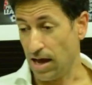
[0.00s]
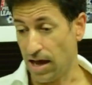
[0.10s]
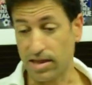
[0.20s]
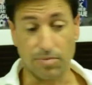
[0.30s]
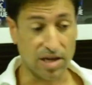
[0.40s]

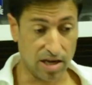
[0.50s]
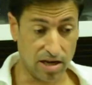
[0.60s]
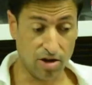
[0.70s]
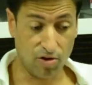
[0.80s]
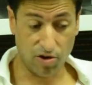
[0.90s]
at the
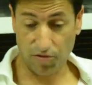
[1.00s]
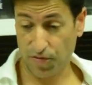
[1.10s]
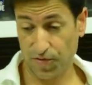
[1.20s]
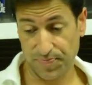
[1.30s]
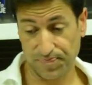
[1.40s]
beginning of
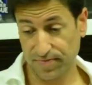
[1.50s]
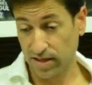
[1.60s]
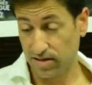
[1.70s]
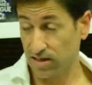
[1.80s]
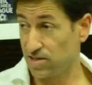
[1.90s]

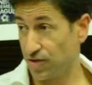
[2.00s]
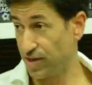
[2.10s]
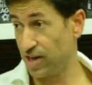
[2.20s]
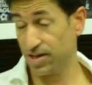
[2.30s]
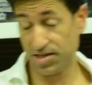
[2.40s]
these three
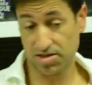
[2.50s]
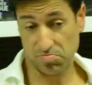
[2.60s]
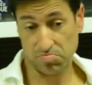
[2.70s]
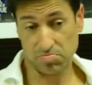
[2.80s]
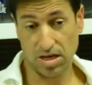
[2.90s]
days,
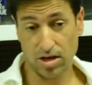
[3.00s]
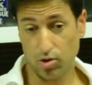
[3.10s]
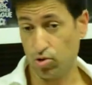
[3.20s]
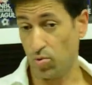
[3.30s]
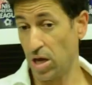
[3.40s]

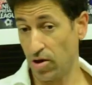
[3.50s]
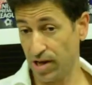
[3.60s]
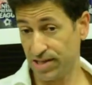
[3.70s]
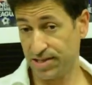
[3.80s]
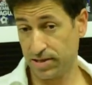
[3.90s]
to be
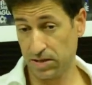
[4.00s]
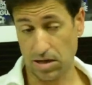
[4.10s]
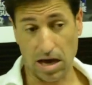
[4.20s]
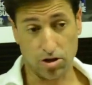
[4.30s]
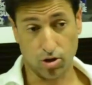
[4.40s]
honest,
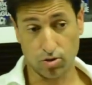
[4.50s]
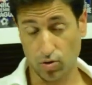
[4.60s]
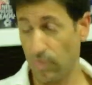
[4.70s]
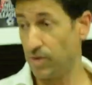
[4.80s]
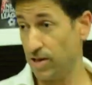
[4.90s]
I talked
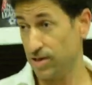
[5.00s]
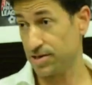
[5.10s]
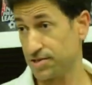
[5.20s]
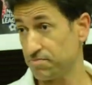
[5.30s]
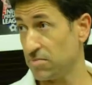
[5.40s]
to the
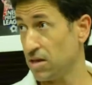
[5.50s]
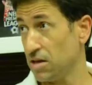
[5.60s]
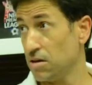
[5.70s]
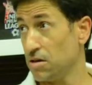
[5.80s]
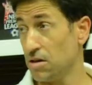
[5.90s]
players.
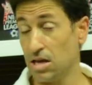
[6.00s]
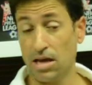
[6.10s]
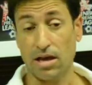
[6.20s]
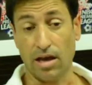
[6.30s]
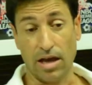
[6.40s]

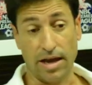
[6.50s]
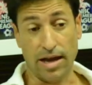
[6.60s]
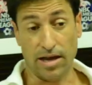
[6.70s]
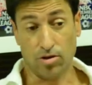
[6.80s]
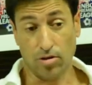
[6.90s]

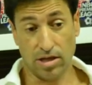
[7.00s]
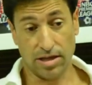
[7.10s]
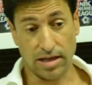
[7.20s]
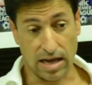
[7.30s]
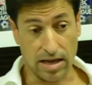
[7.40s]
And I told
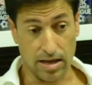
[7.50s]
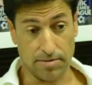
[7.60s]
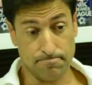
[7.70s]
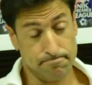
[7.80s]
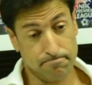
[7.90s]
them
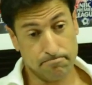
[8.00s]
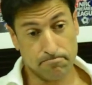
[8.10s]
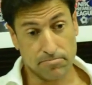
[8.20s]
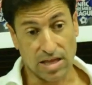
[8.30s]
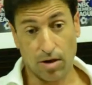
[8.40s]
that
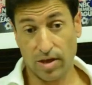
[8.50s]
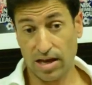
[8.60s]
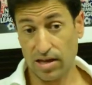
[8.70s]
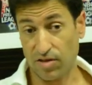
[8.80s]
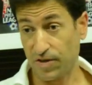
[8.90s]
now
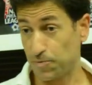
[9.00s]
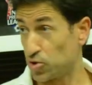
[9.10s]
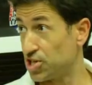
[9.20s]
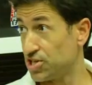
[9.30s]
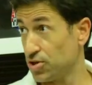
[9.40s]
they are in the first
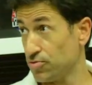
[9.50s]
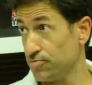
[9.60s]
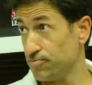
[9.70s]
position.